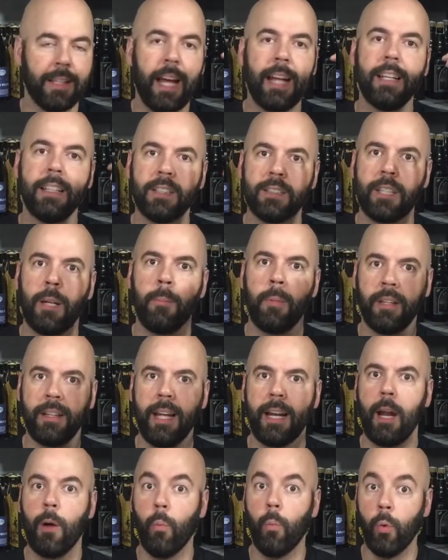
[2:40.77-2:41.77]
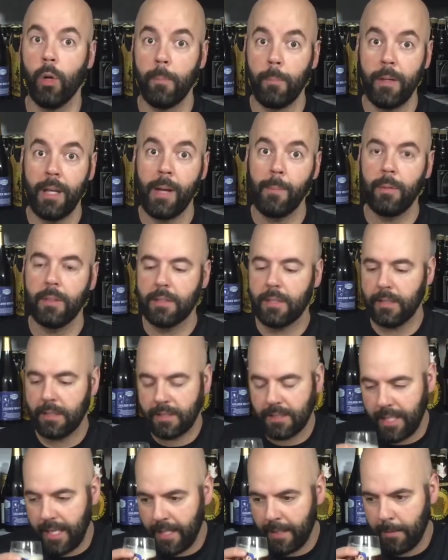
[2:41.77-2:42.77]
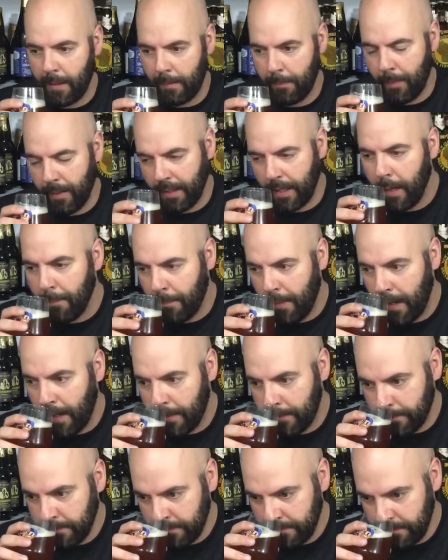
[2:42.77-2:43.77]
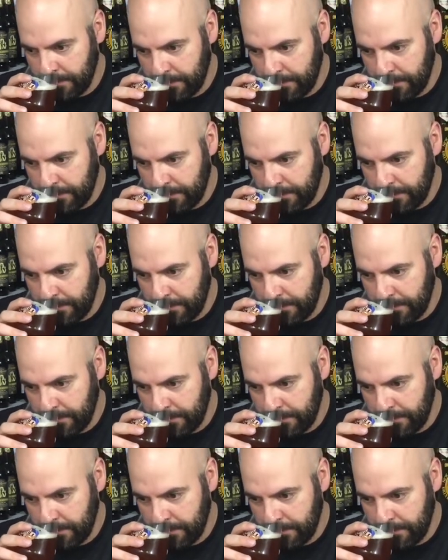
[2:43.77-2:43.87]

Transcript: That is something that I would be able to say and pick up on.